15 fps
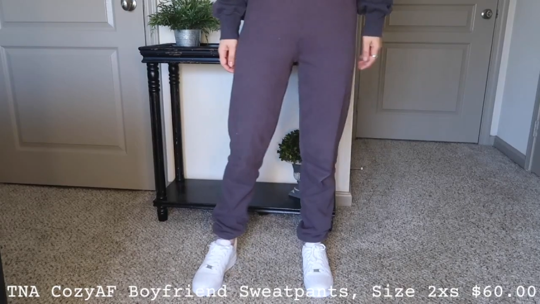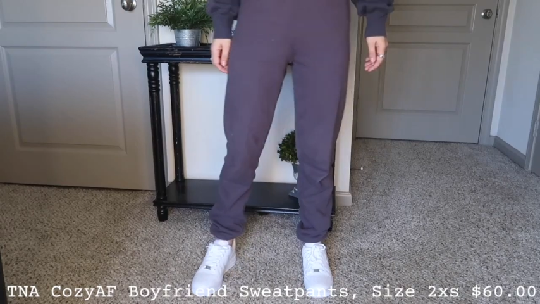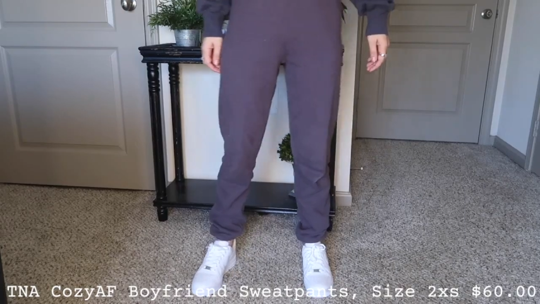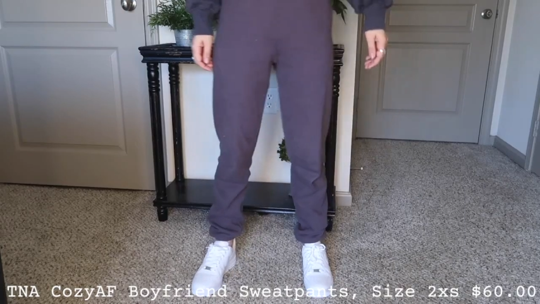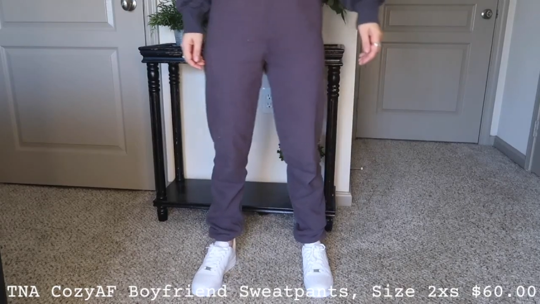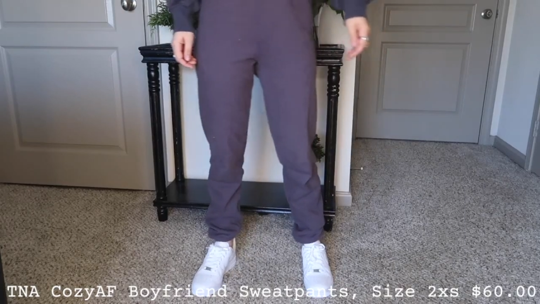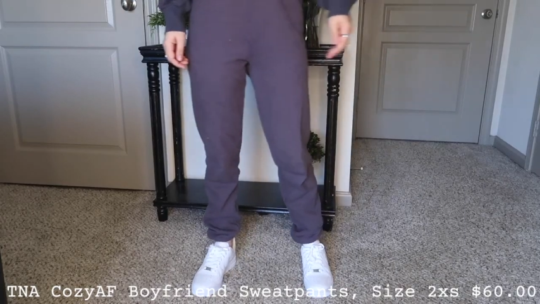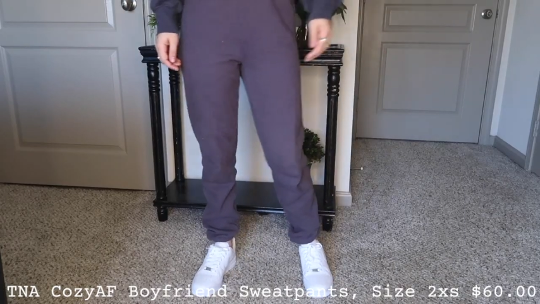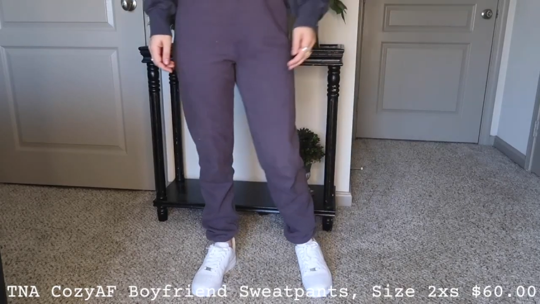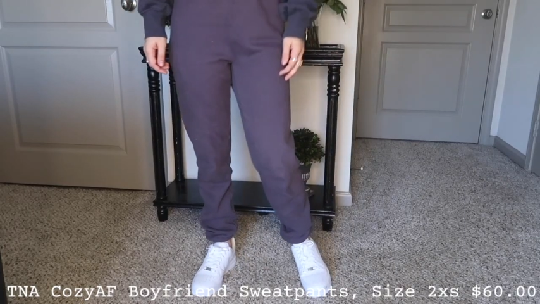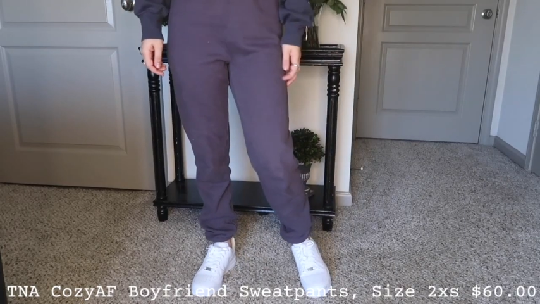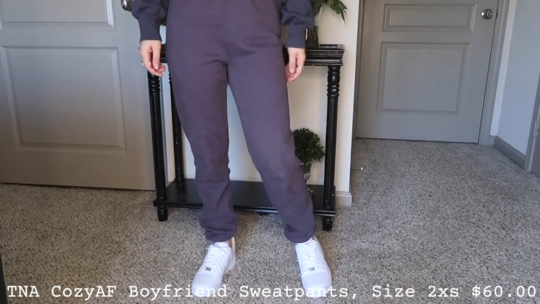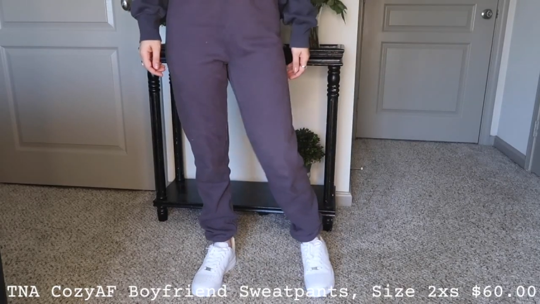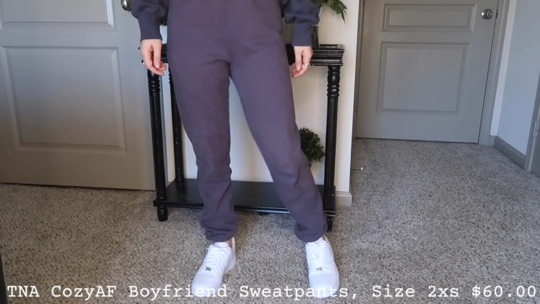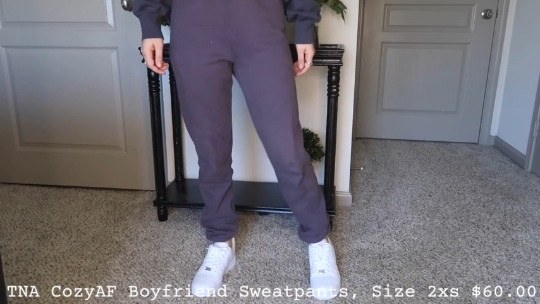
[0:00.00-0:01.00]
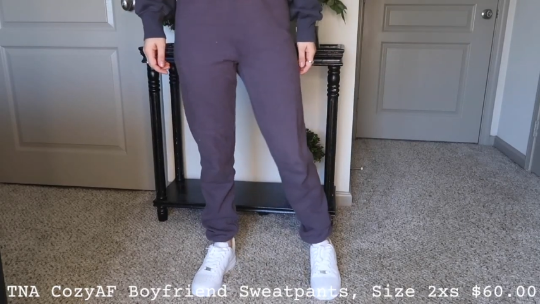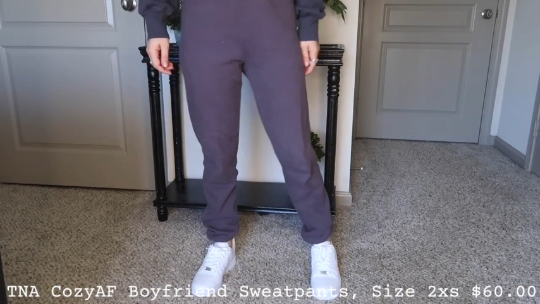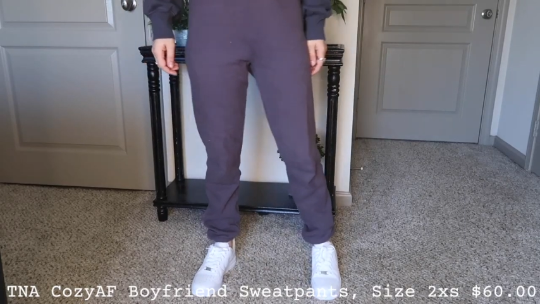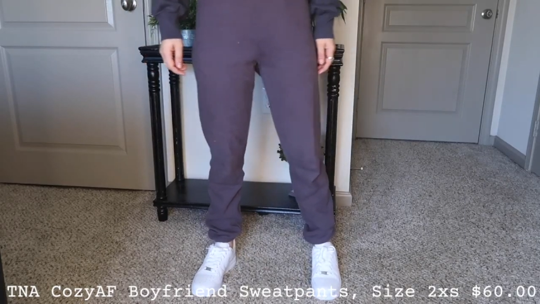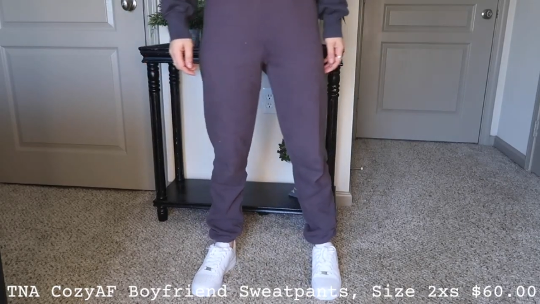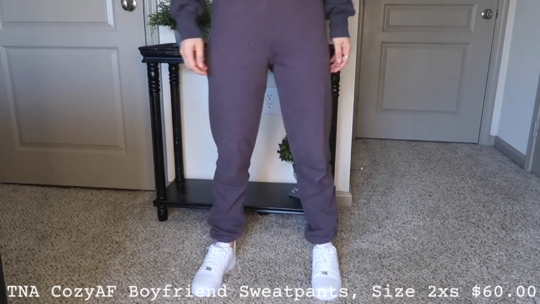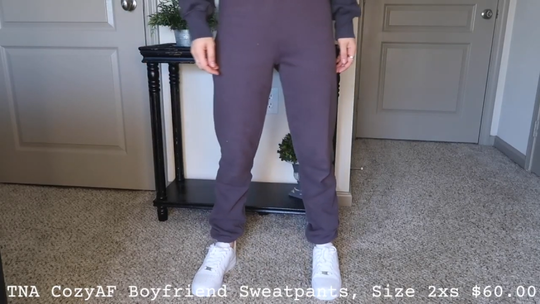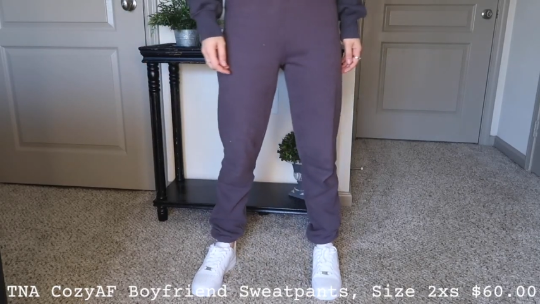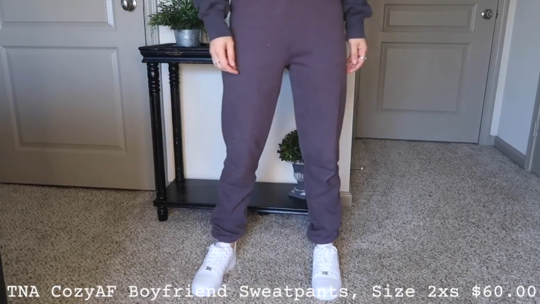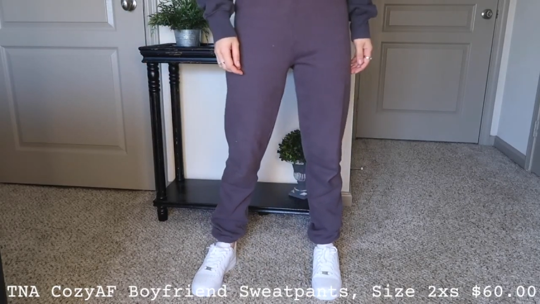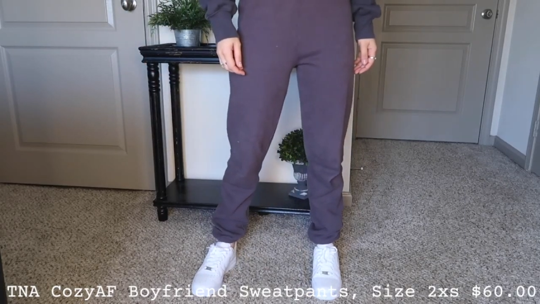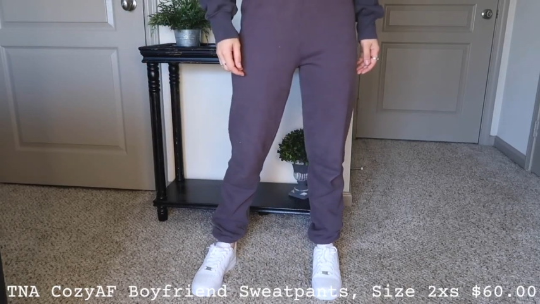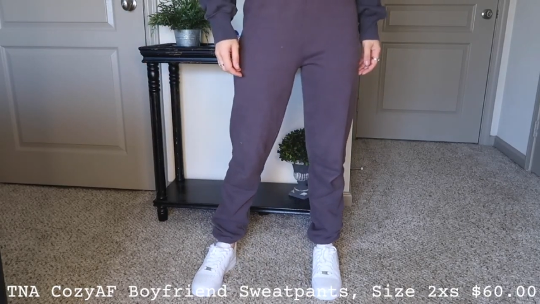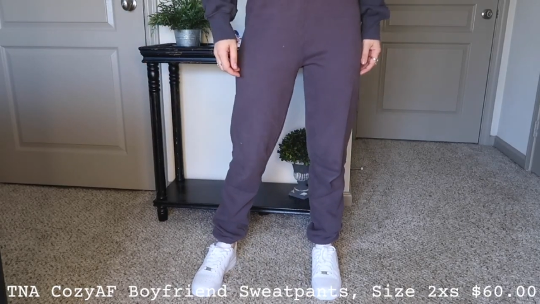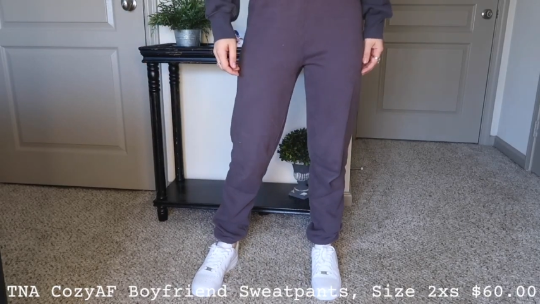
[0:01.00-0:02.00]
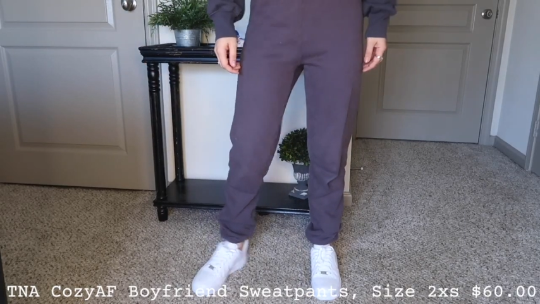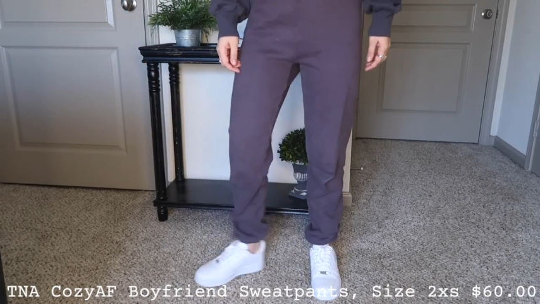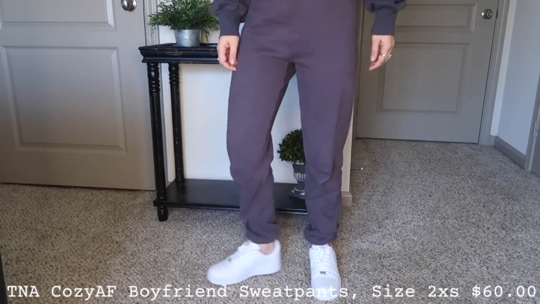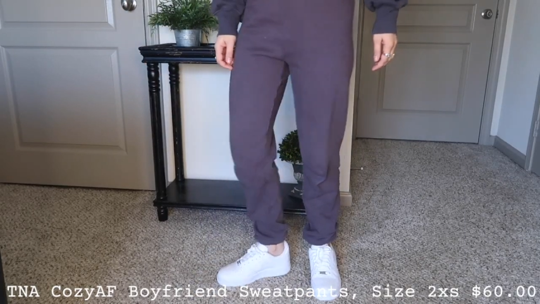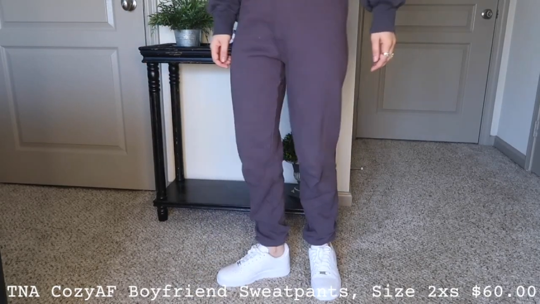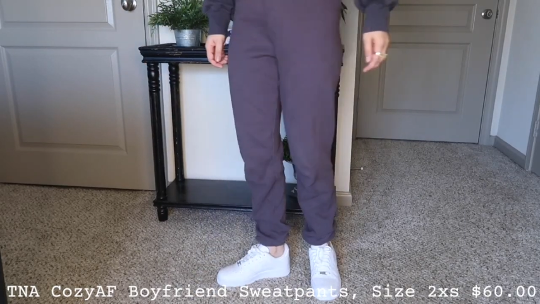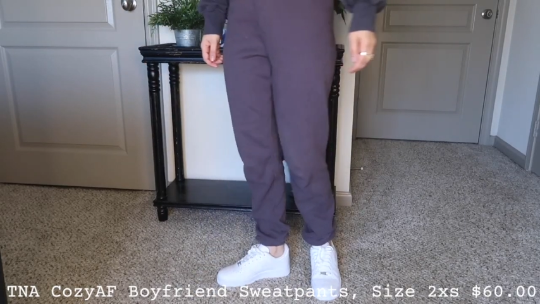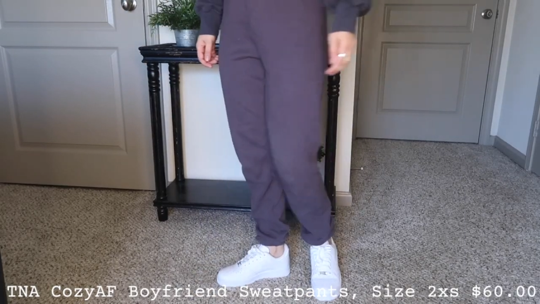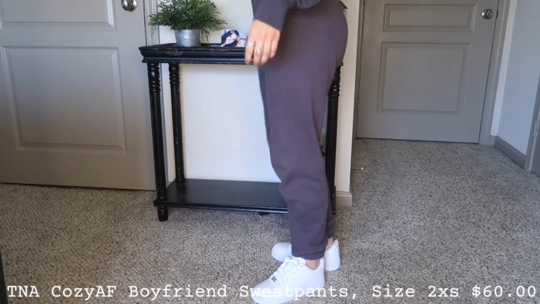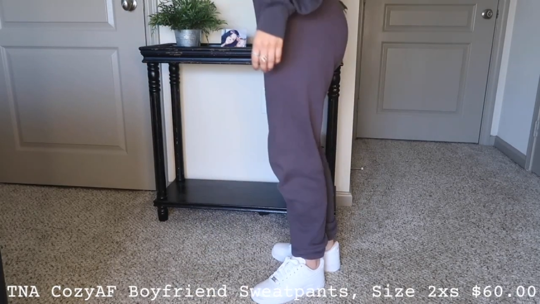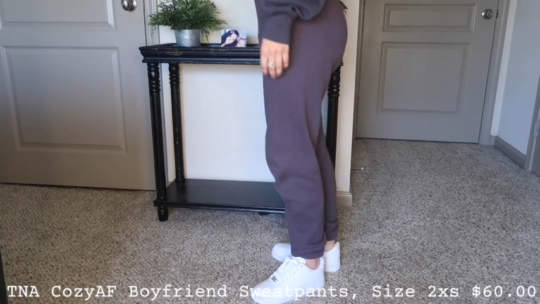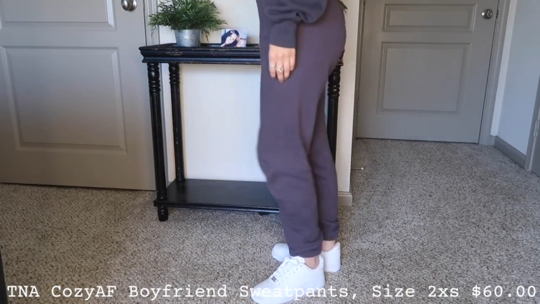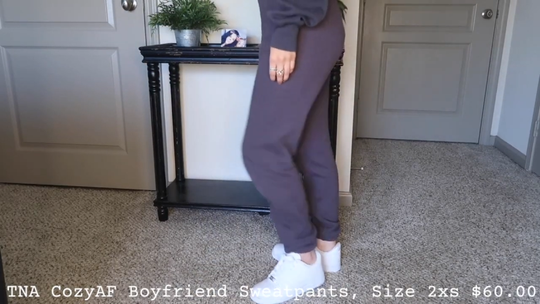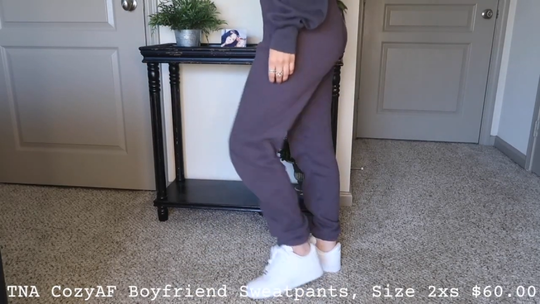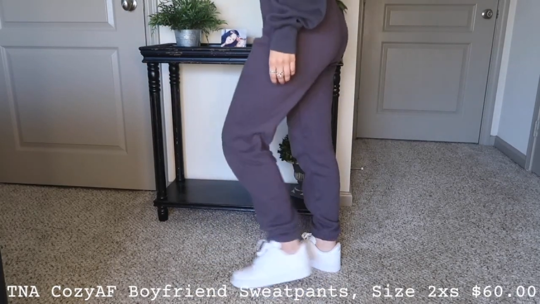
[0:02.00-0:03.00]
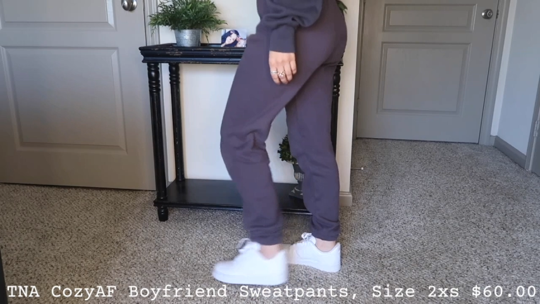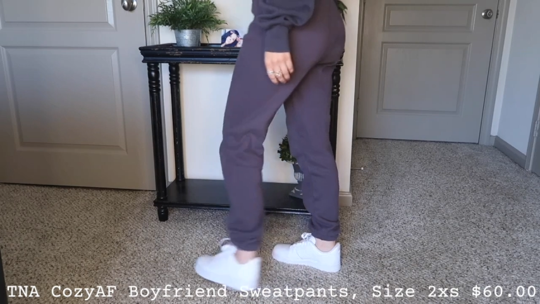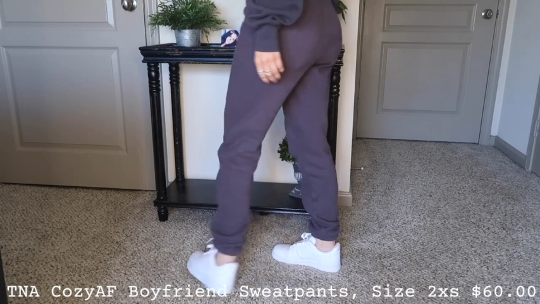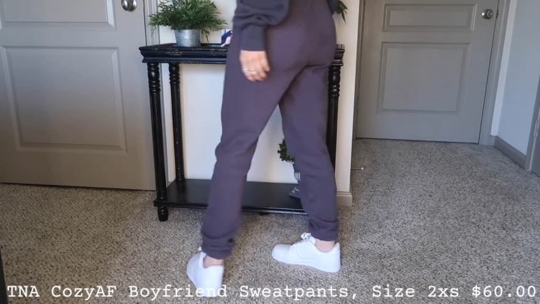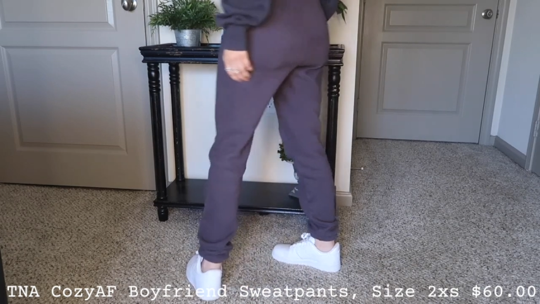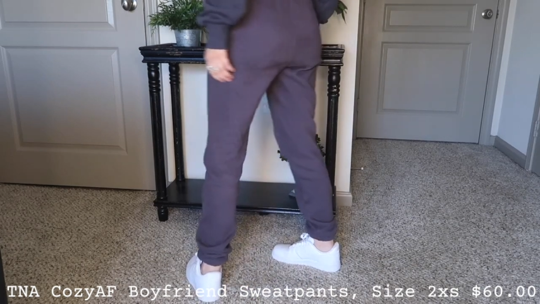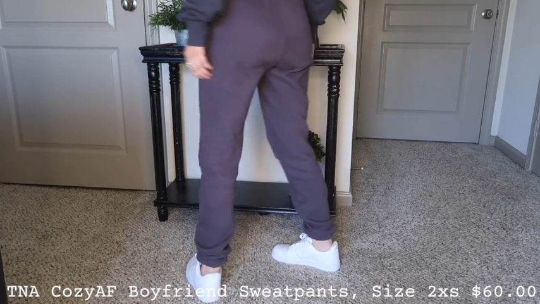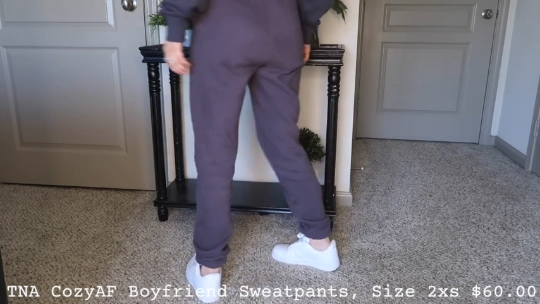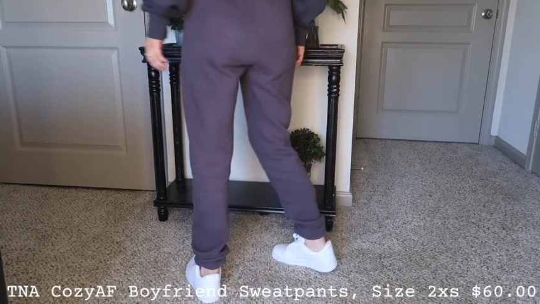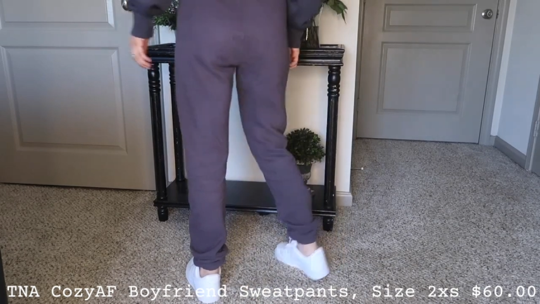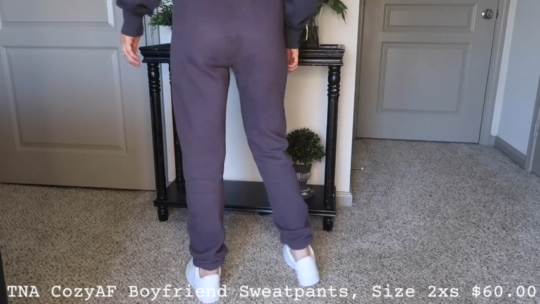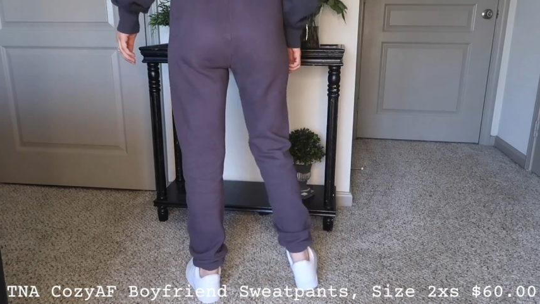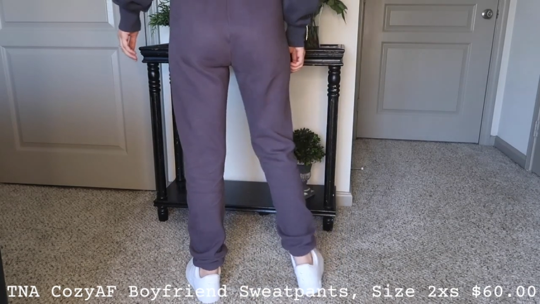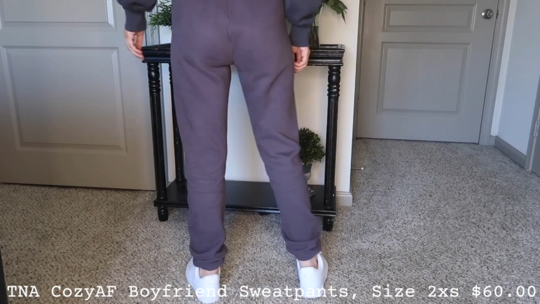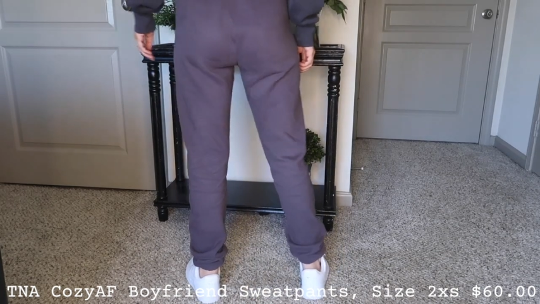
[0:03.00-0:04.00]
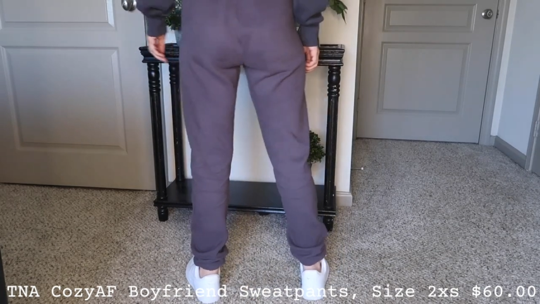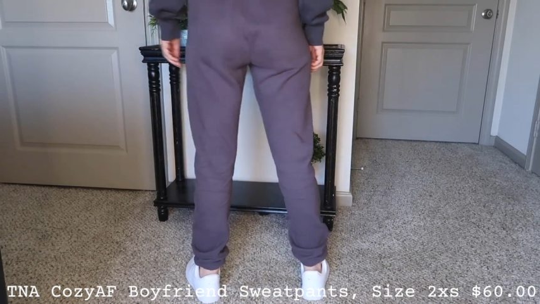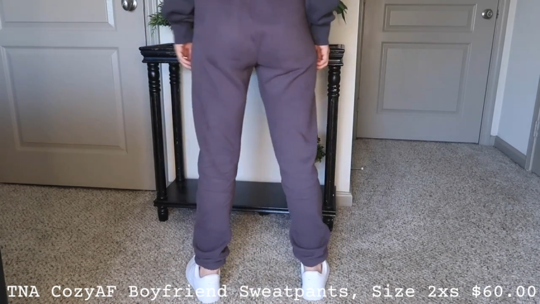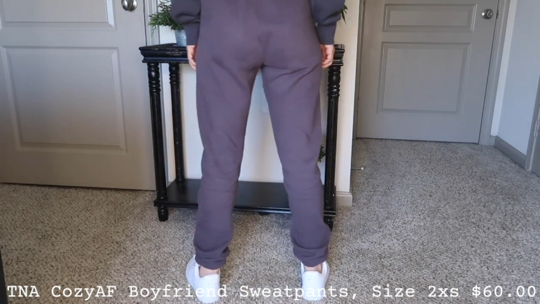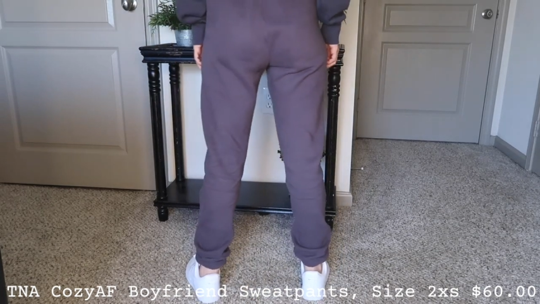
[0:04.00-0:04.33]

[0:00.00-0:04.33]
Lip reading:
Nobody's mouth can be seen.